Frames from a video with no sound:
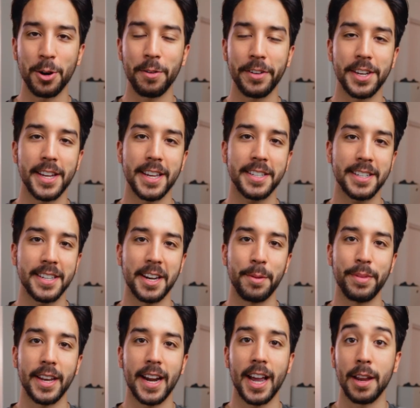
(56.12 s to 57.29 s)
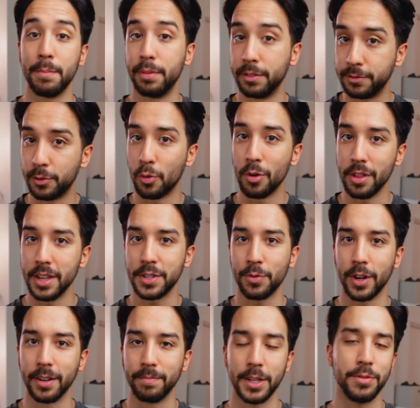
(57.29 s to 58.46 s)
go over the desk setup that I had before this
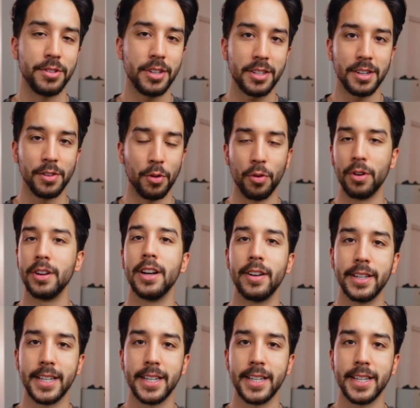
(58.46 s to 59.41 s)
one. It was just an ordinary